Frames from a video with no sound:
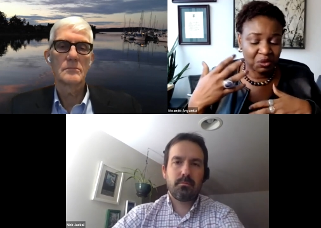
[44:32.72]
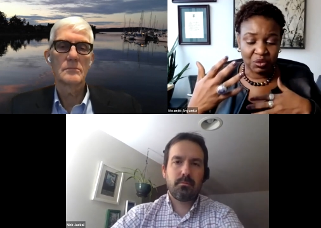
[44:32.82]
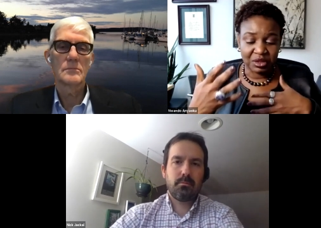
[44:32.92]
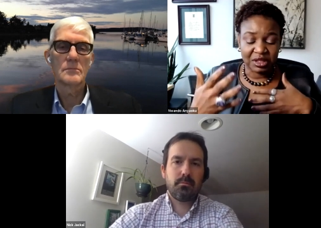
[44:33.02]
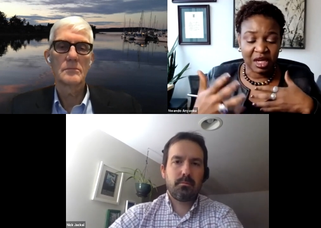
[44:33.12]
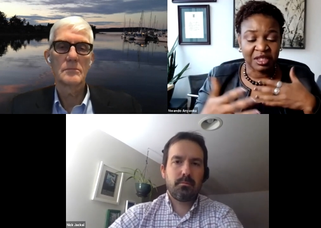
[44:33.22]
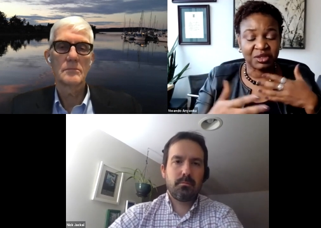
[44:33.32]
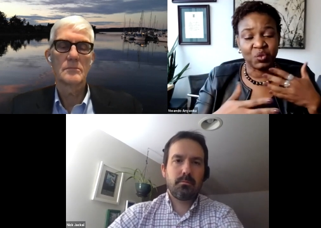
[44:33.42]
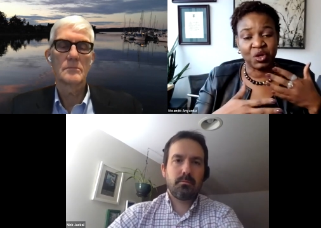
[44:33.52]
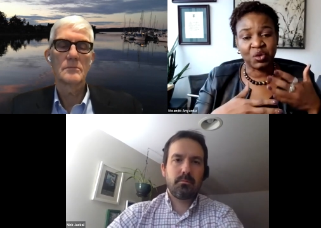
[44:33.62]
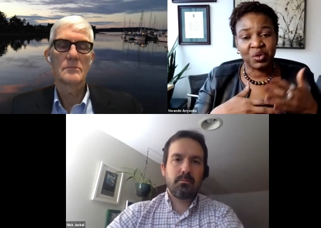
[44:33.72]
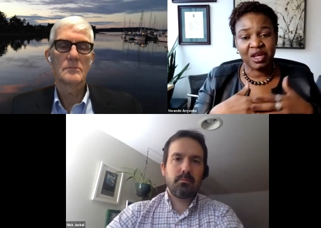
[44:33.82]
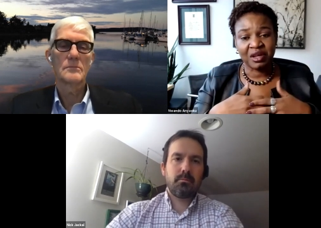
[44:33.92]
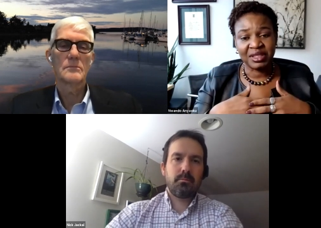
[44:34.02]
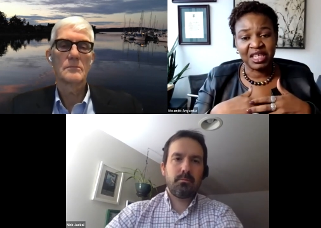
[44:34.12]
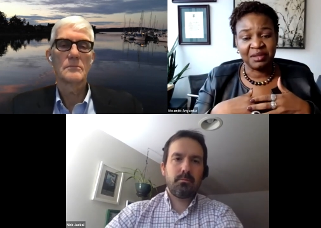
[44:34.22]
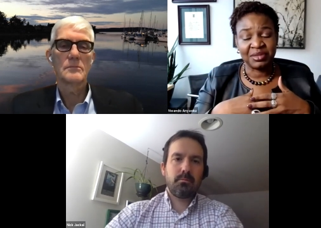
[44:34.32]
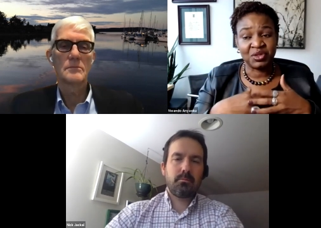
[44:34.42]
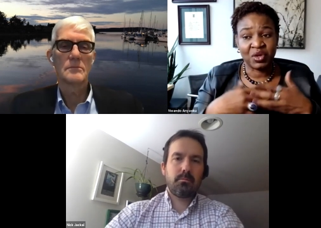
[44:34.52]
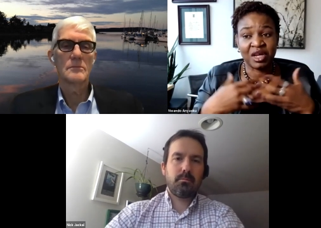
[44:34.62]
Speaker 1: know, starting to work with our
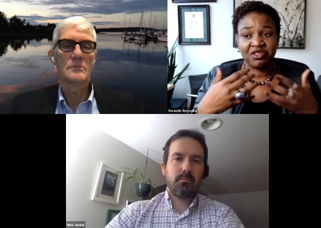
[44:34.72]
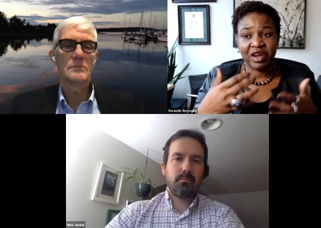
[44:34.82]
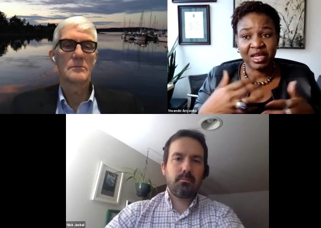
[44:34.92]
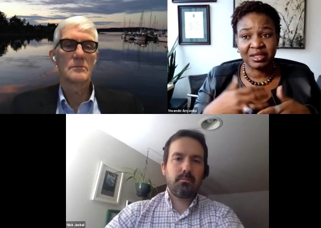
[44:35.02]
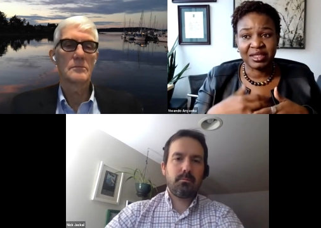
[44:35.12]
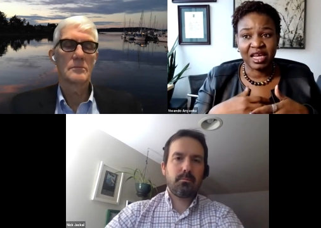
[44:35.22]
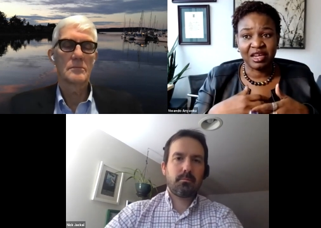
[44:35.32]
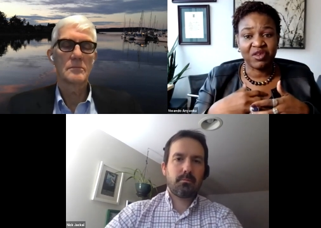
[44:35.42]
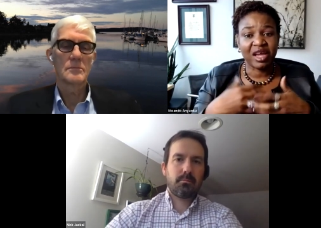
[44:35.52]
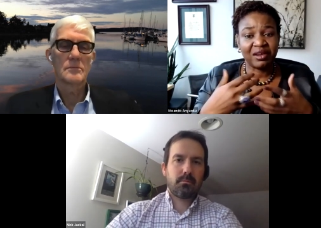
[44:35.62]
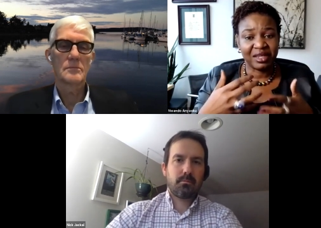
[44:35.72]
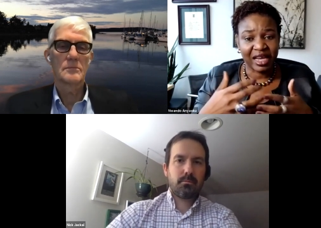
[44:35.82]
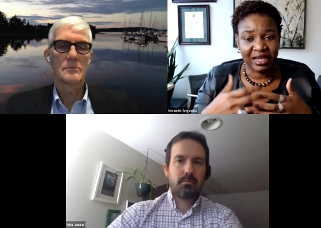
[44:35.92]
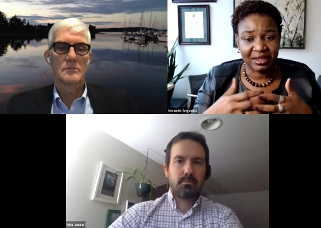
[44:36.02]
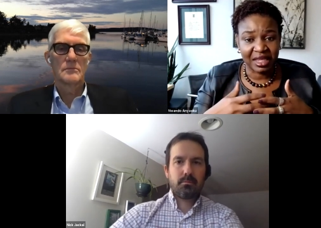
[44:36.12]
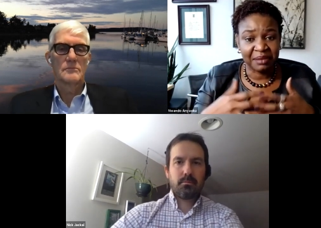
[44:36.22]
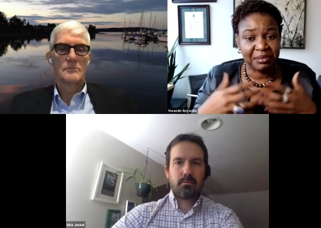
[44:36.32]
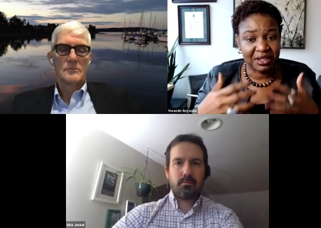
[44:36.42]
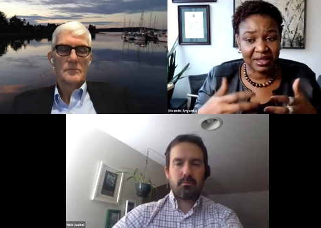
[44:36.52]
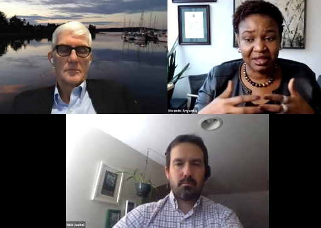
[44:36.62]
teams to address and recognize
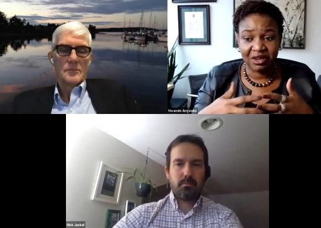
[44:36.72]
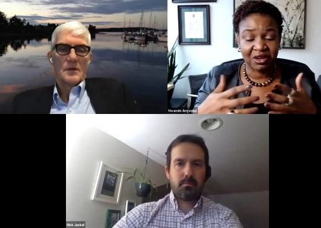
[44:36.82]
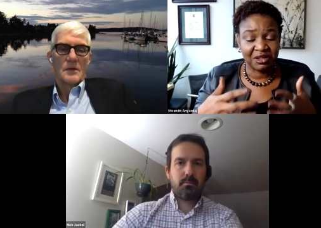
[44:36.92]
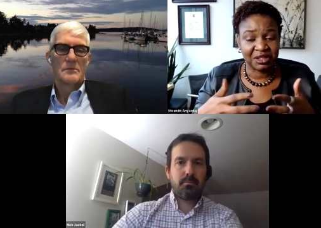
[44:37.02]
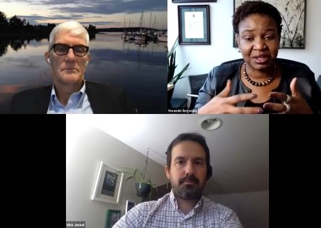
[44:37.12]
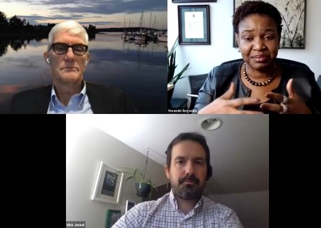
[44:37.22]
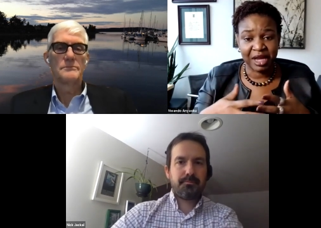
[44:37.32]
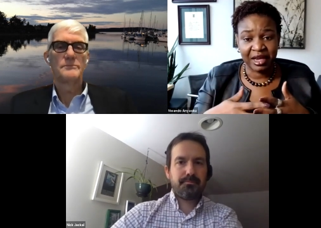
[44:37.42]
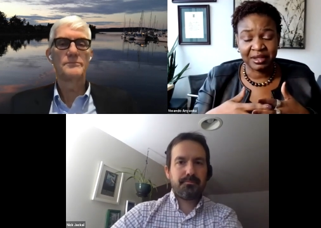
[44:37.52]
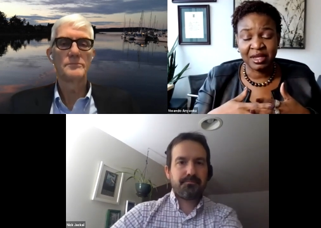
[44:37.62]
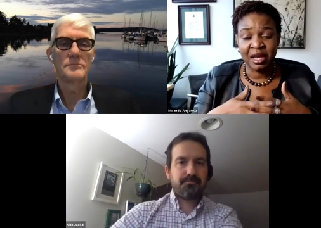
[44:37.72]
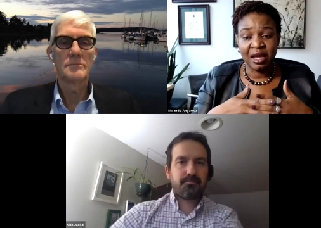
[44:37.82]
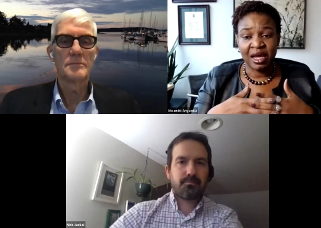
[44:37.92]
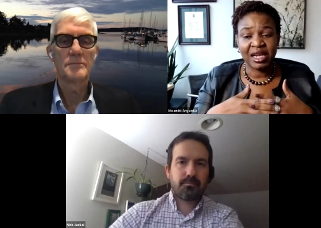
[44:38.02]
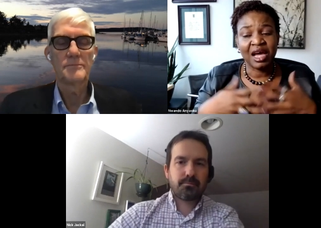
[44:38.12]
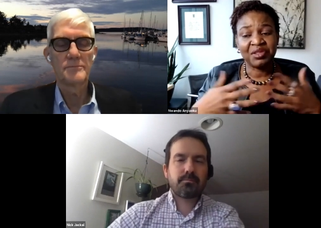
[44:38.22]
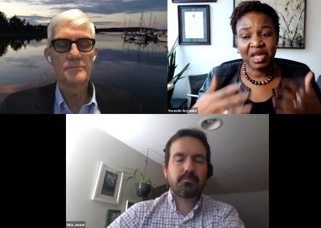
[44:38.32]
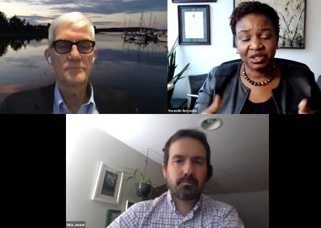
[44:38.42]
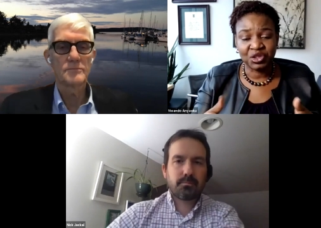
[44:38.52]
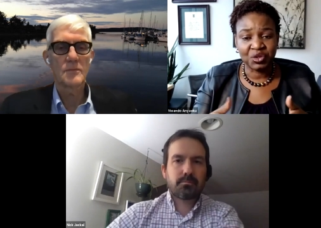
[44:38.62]
implicit unconscious bias and how
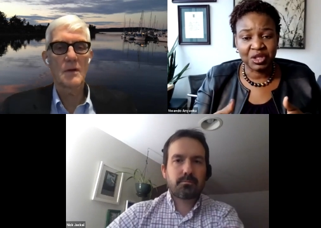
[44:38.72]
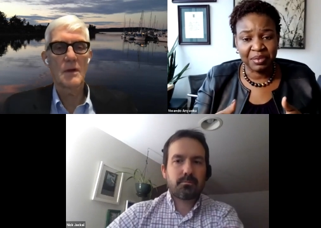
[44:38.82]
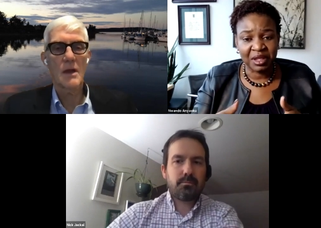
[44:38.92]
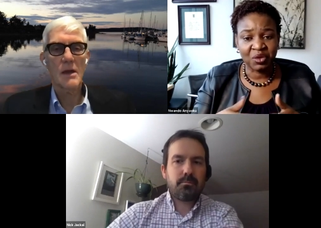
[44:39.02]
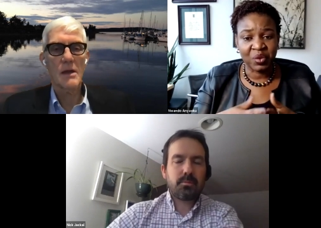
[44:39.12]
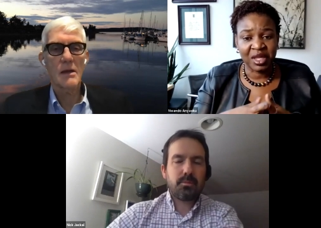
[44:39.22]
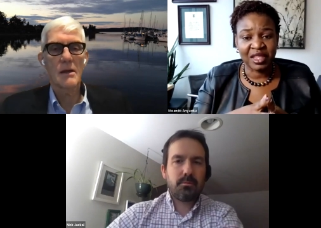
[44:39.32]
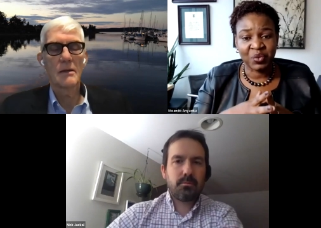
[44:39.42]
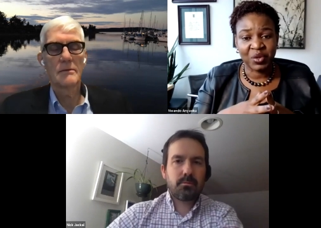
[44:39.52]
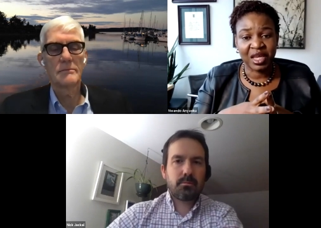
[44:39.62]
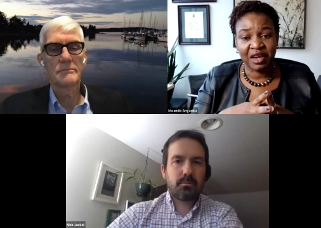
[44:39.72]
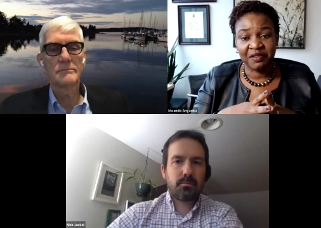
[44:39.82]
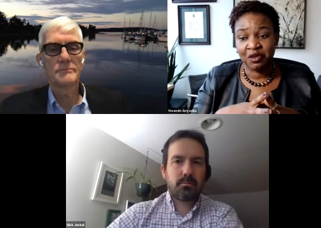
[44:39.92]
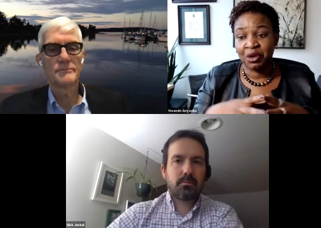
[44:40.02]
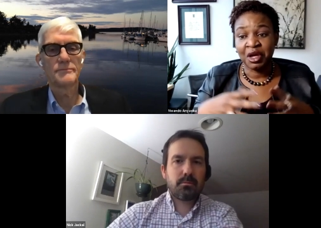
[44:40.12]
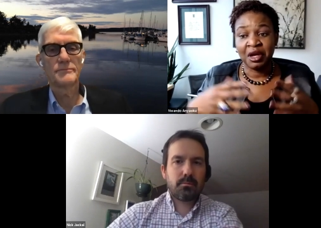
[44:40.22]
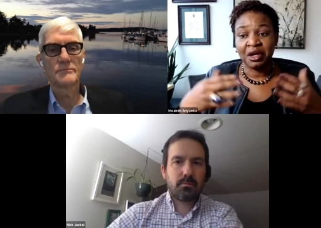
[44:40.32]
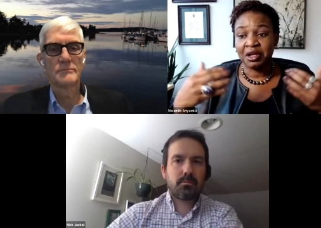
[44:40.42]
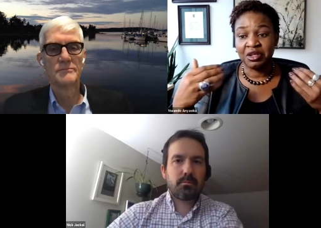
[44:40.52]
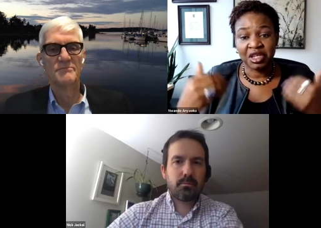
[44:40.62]
that shows up in the way that we care for
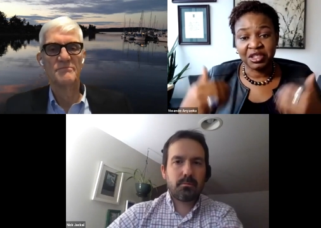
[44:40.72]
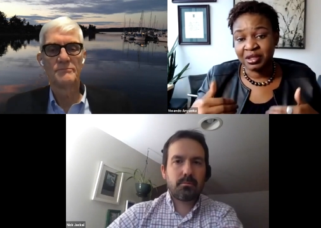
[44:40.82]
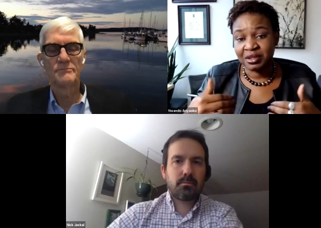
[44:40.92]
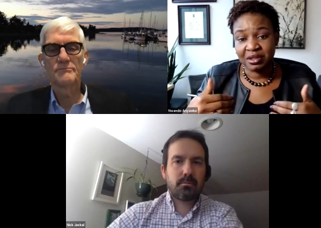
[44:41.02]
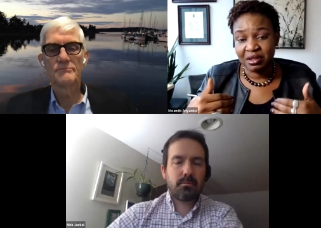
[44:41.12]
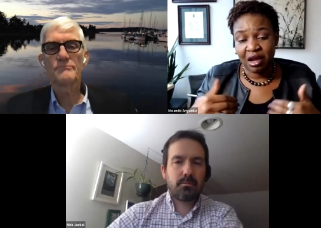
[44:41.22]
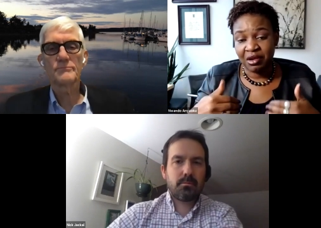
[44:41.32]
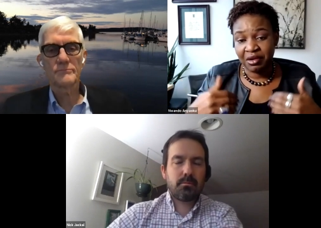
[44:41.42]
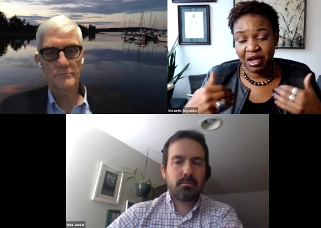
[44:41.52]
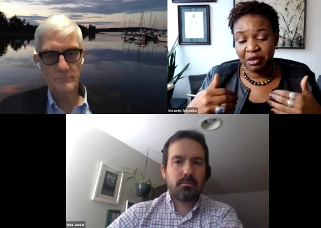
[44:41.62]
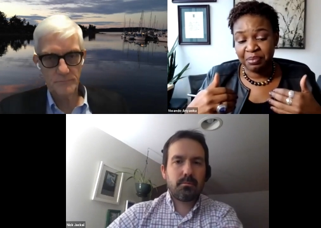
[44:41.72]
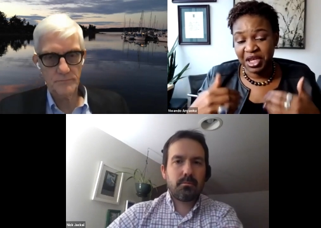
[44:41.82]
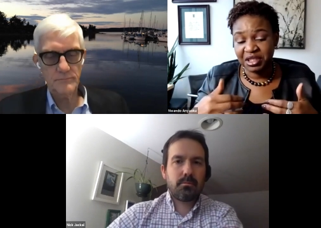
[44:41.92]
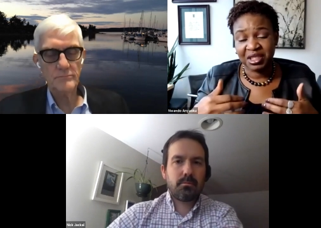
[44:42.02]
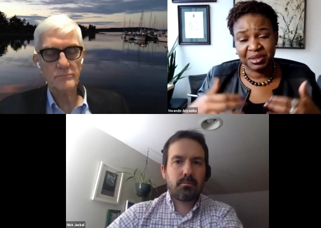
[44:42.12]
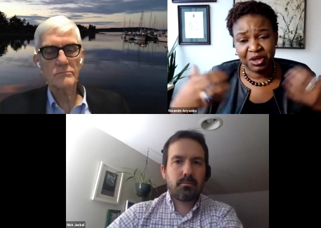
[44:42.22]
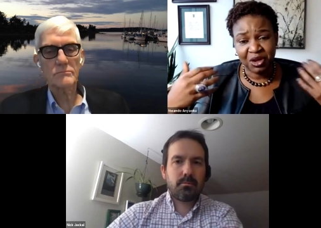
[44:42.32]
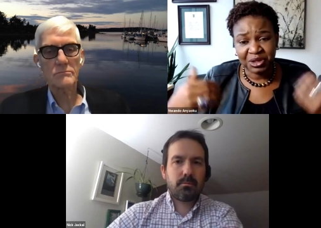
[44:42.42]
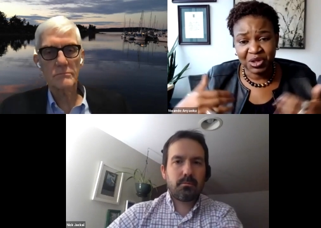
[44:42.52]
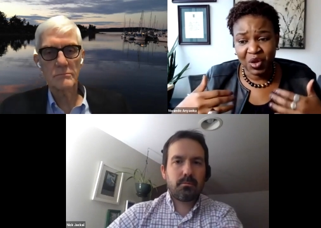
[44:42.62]
not just our, our, patients,
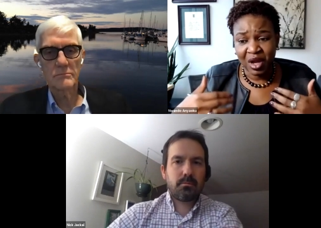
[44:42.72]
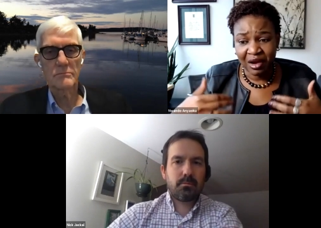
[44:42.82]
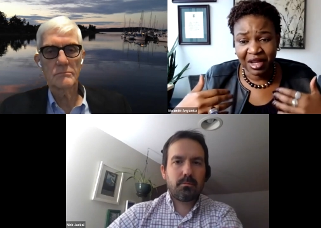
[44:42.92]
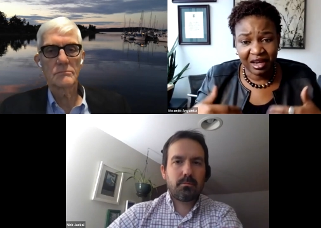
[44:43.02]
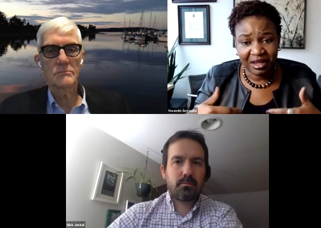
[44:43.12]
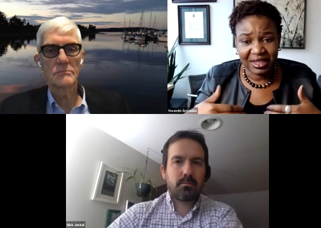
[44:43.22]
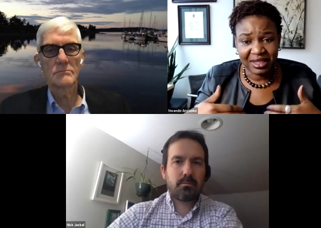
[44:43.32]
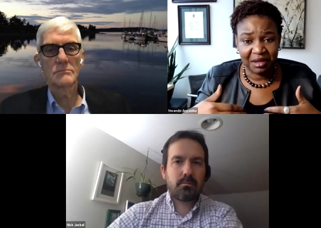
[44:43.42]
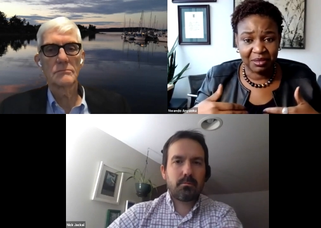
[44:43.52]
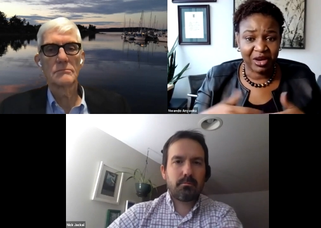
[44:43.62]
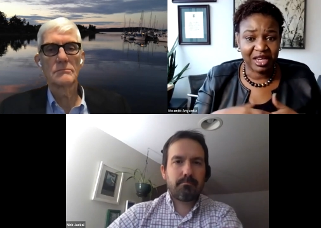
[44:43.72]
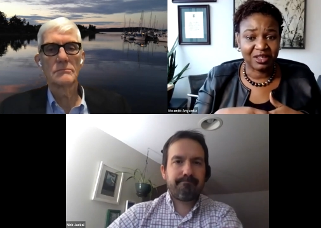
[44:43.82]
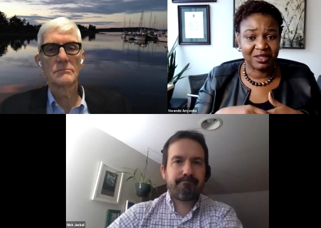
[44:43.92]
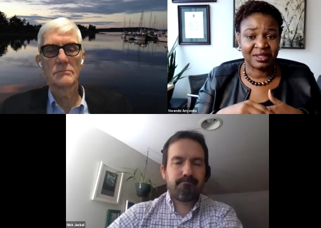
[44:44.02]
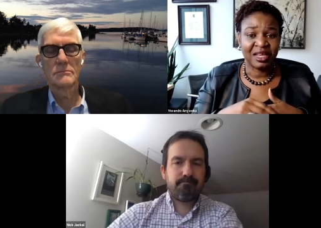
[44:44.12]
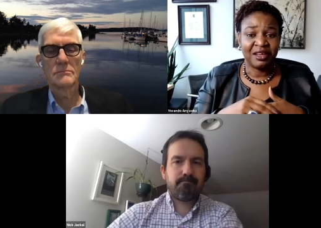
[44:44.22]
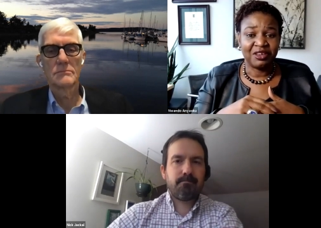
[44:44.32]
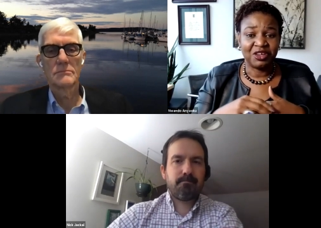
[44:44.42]
but also our care team, right? Because